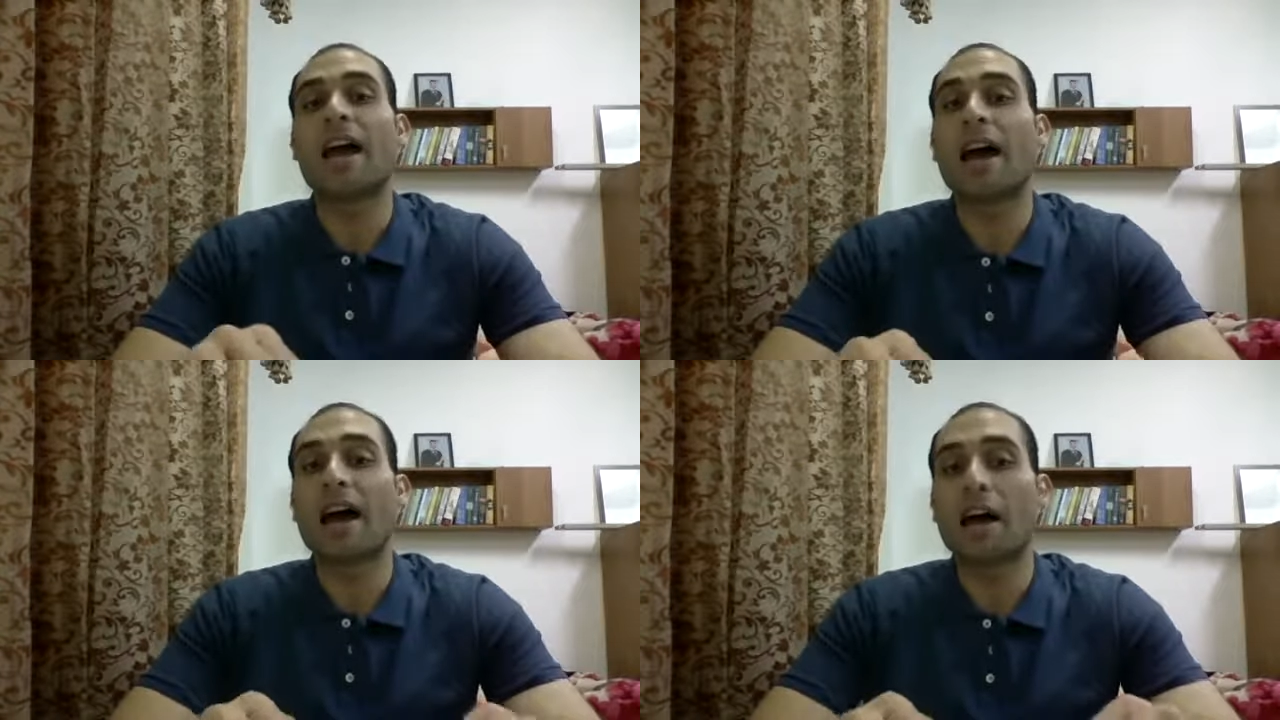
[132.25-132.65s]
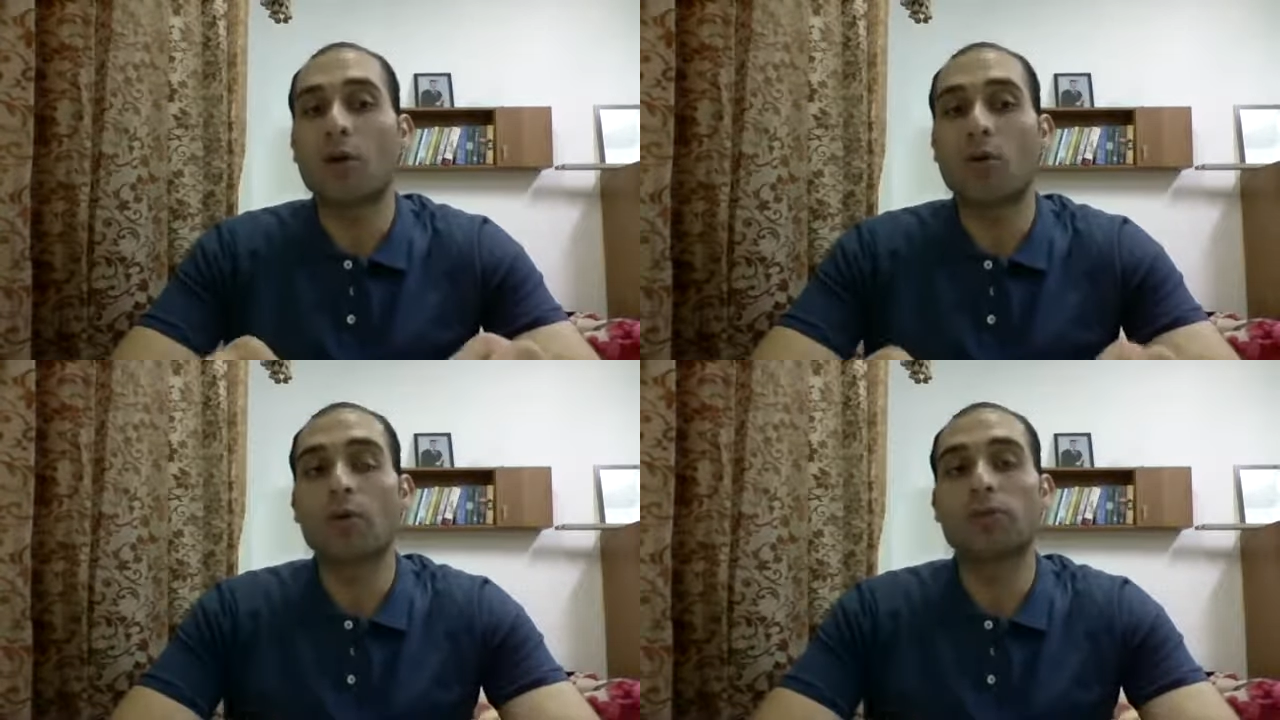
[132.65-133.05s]

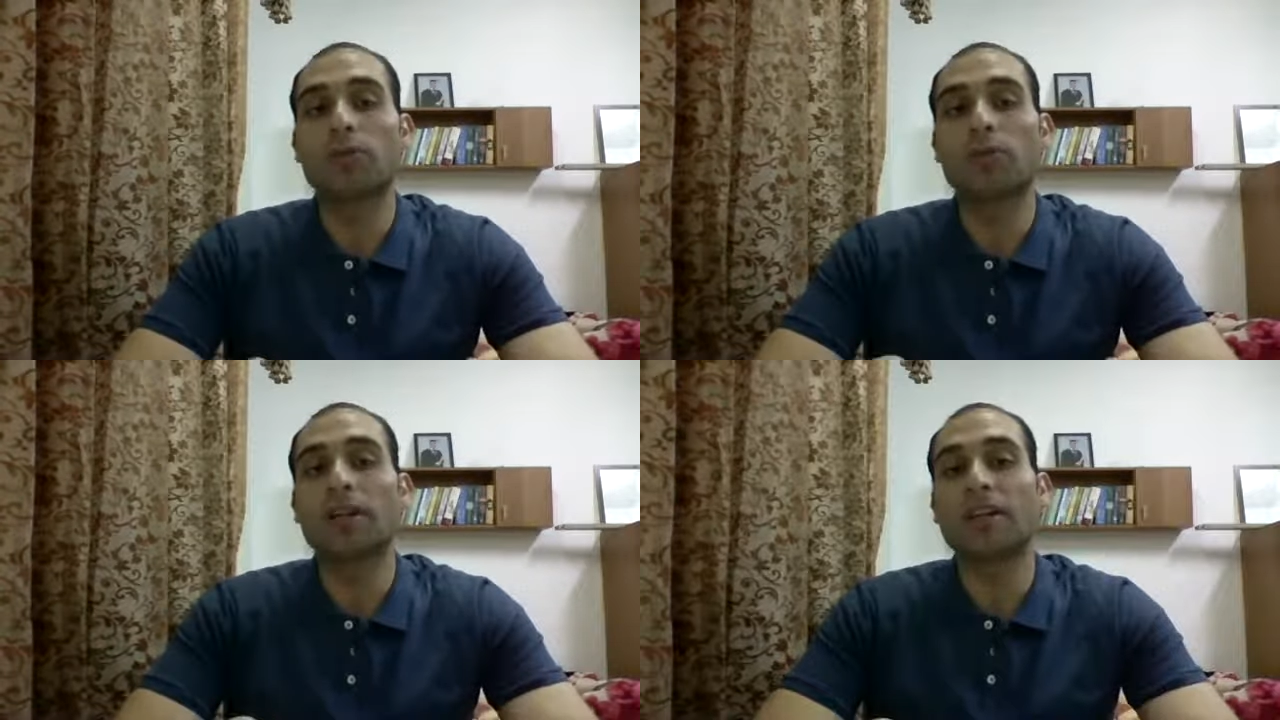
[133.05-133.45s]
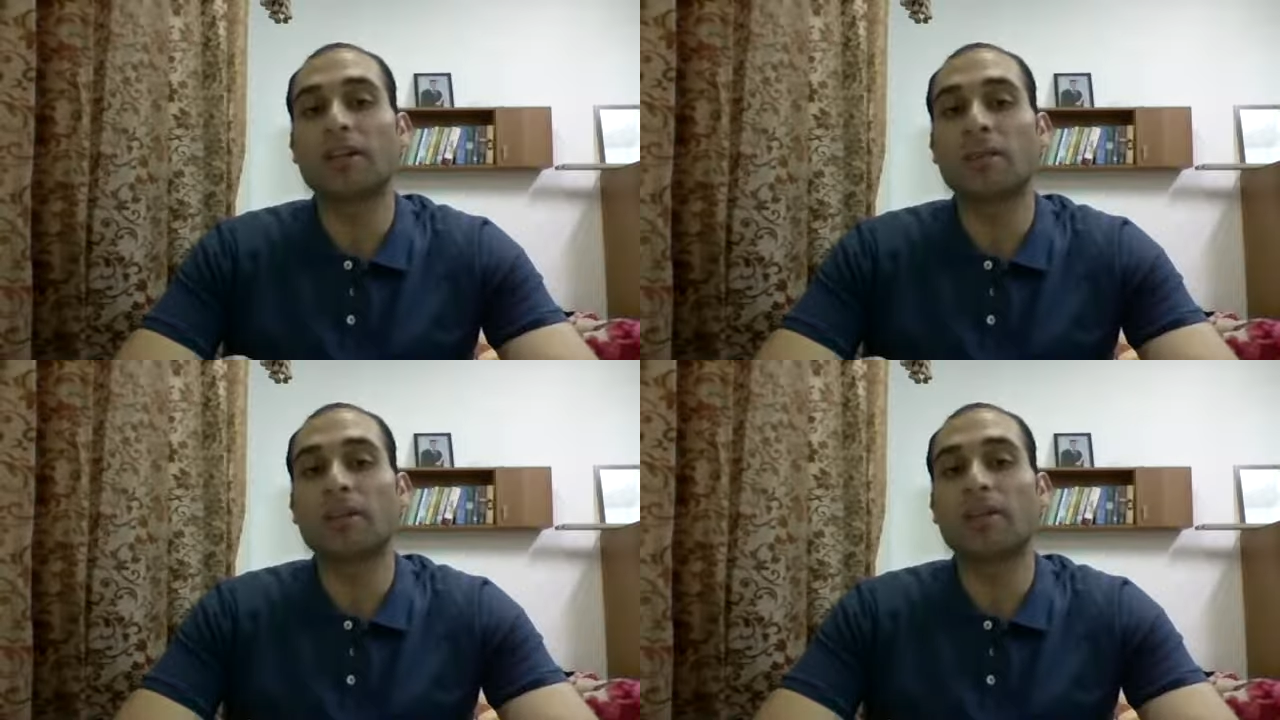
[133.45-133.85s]
how to bring
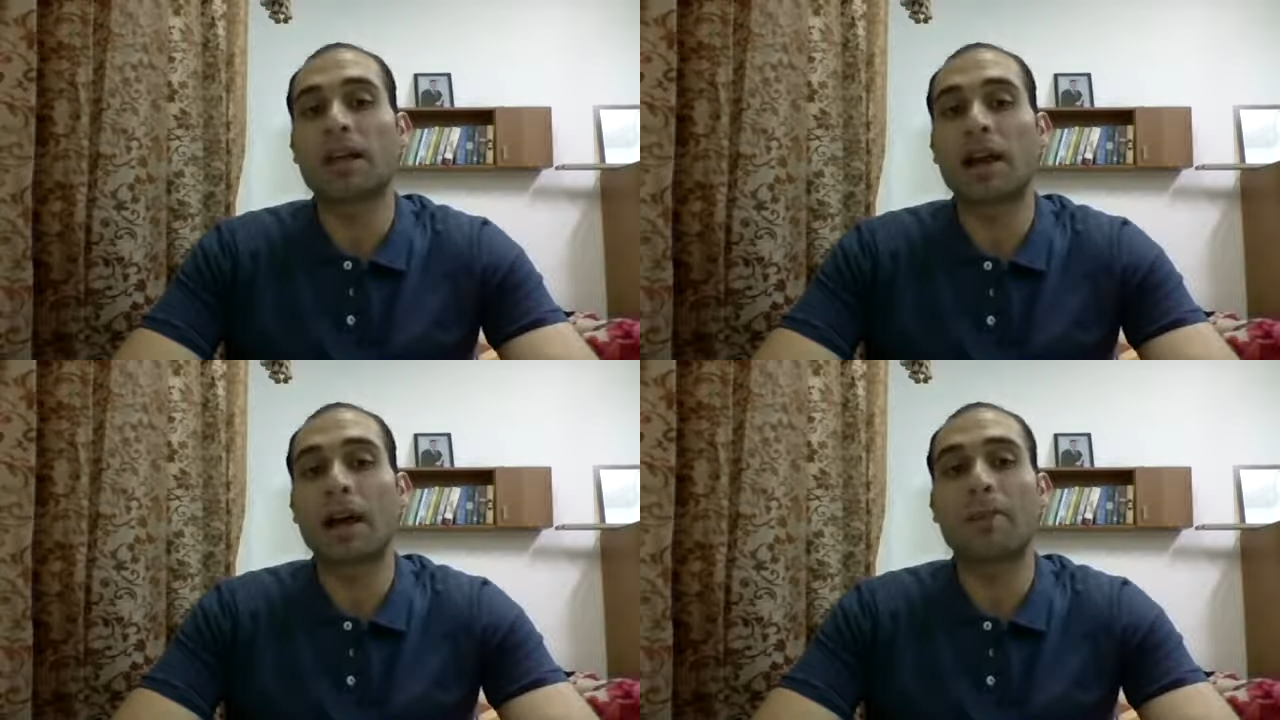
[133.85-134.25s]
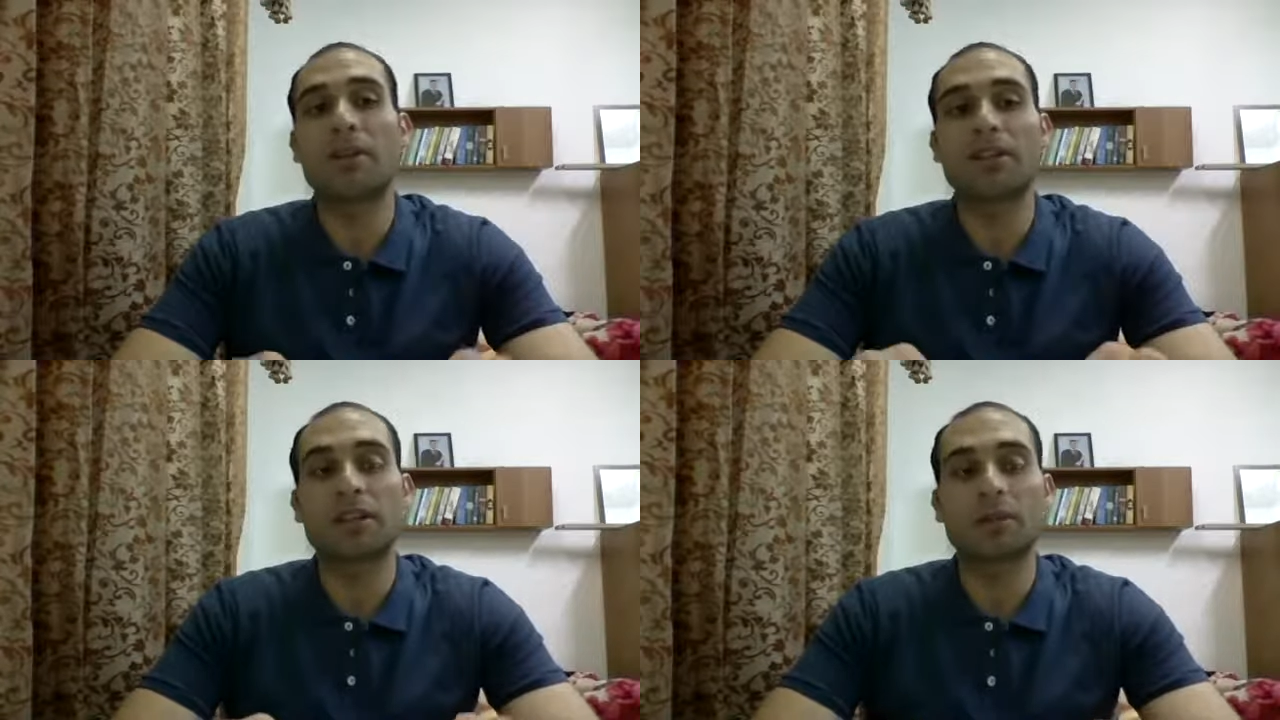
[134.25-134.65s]
a
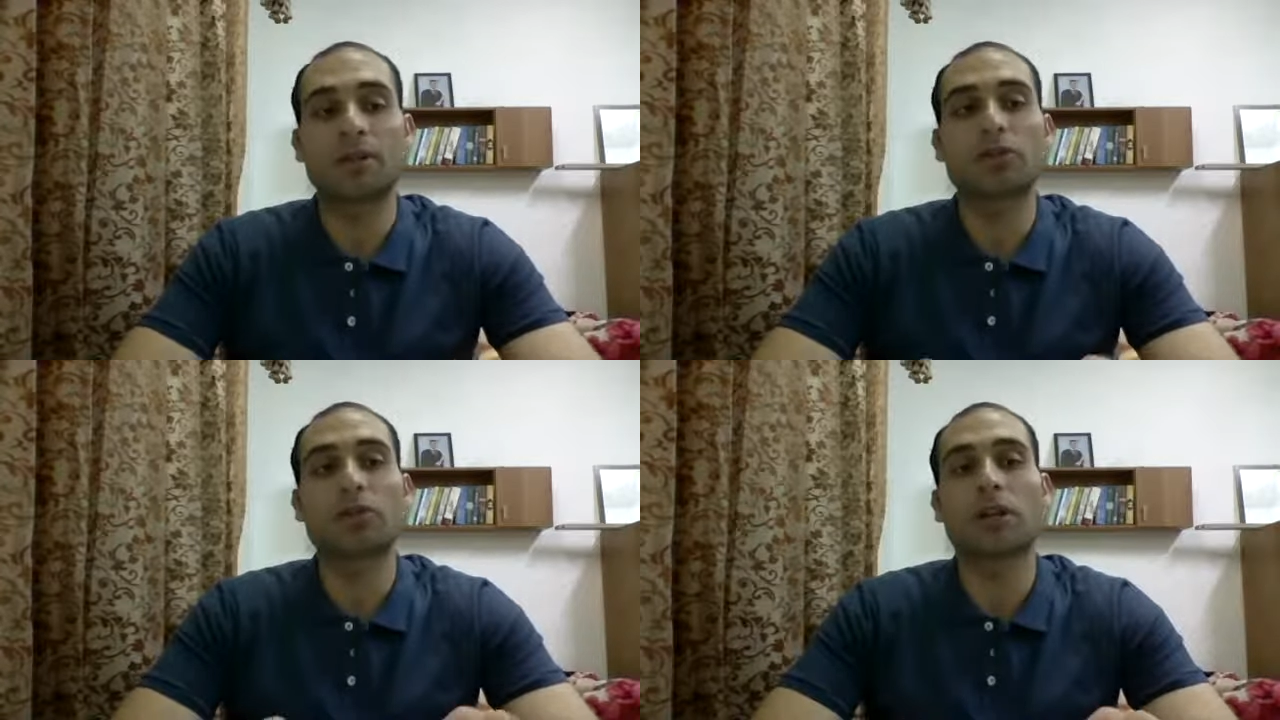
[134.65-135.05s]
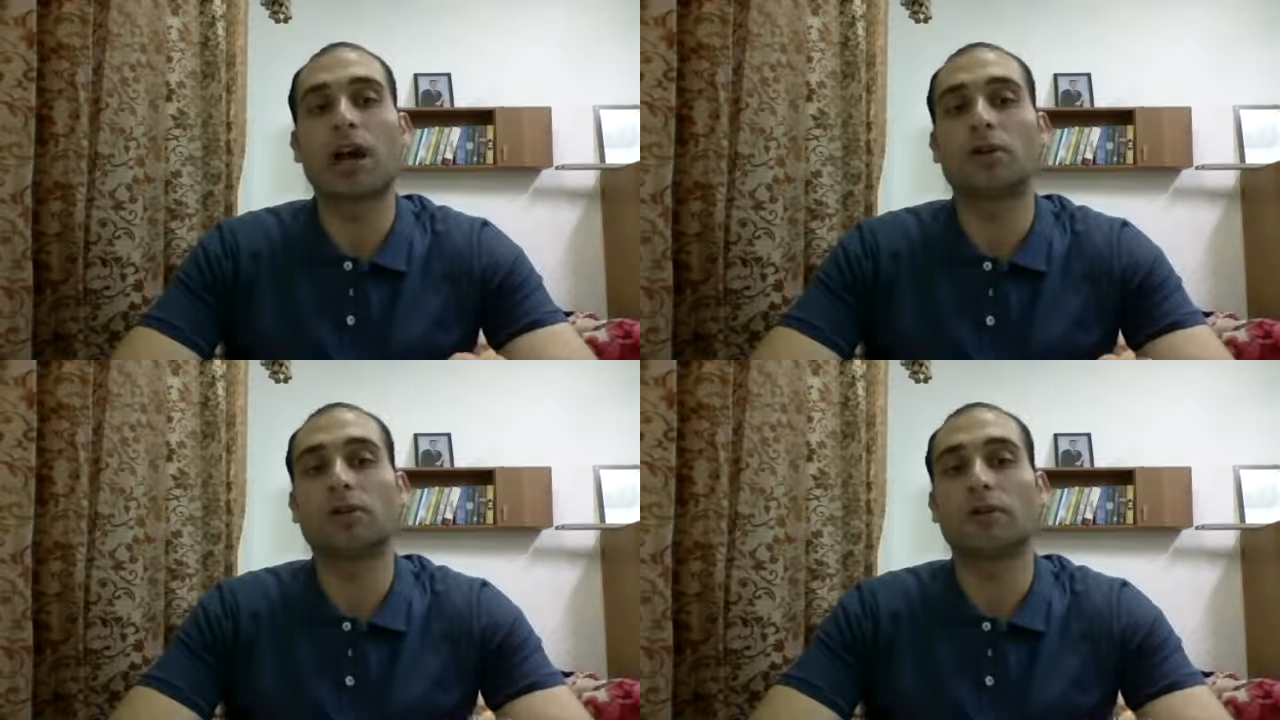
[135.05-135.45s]
better person
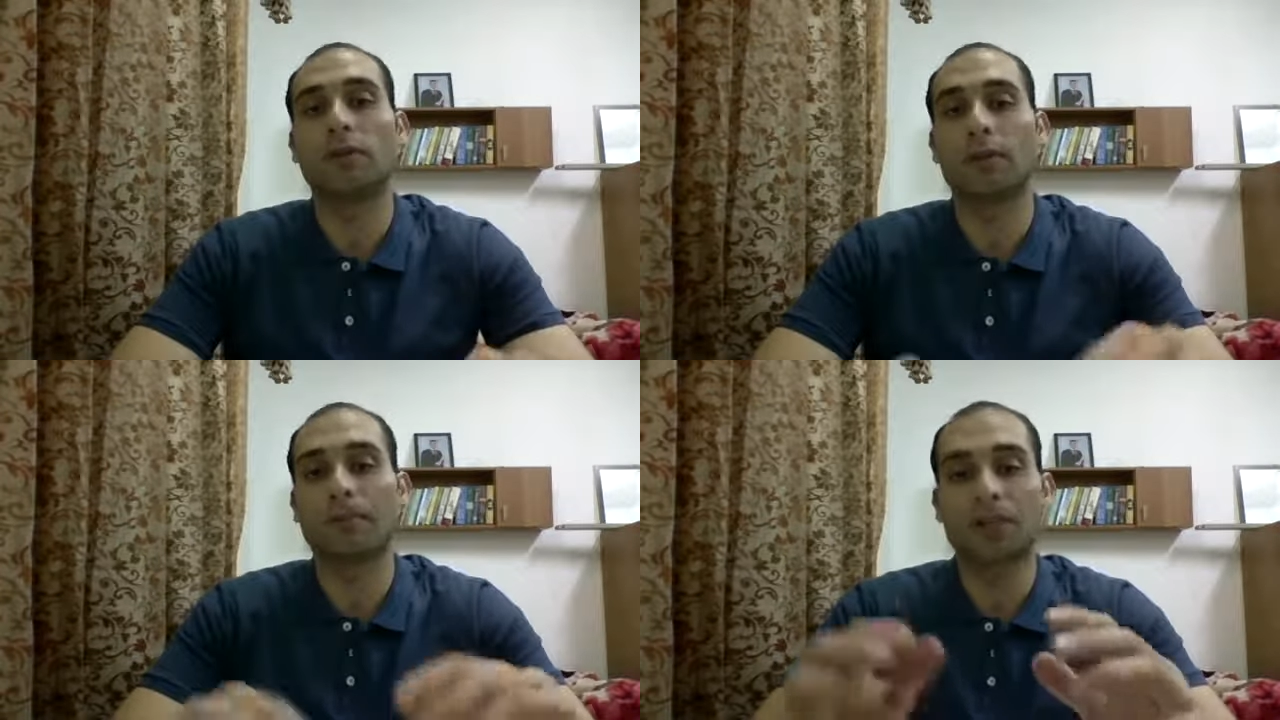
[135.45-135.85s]
out of you.